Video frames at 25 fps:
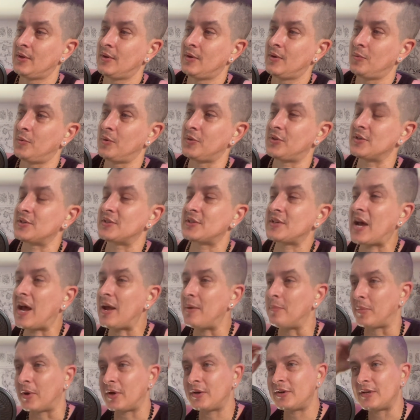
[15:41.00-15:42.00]
With the
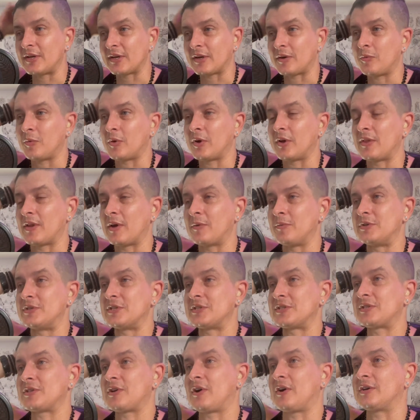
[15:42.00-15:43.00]
Sky Budnick one that we
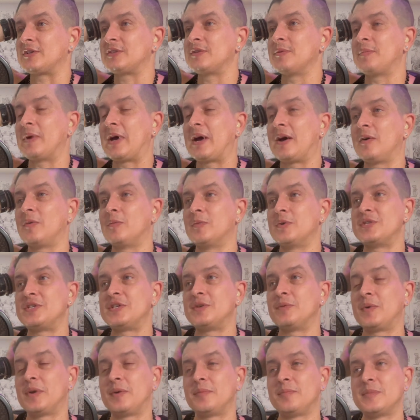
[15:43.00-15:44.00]
just talked about, where
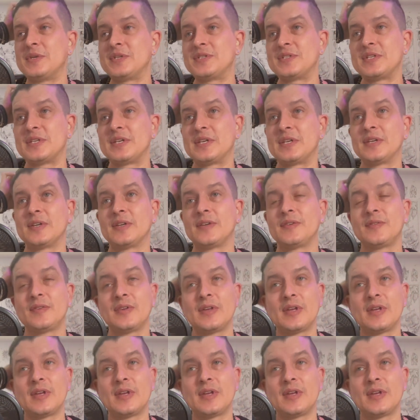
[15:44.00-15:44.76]
she went missing